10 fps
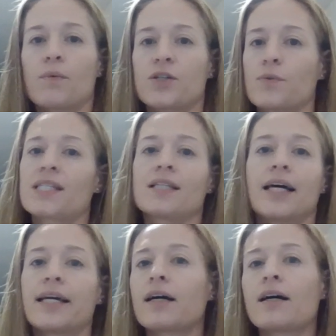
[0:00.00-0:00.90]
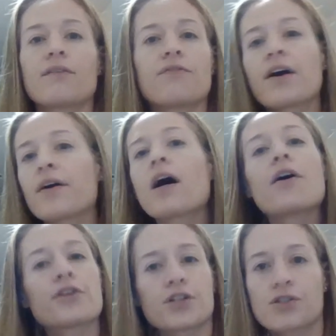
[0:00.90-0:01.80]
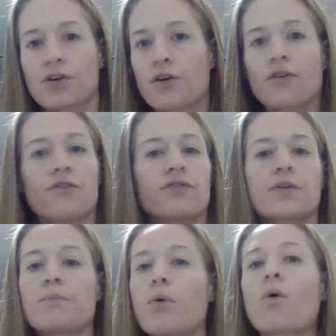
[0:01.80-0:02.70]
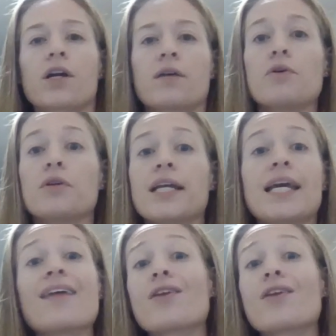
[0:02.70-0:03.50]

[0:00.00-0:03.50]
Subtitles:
which was in like a very underserved poor community,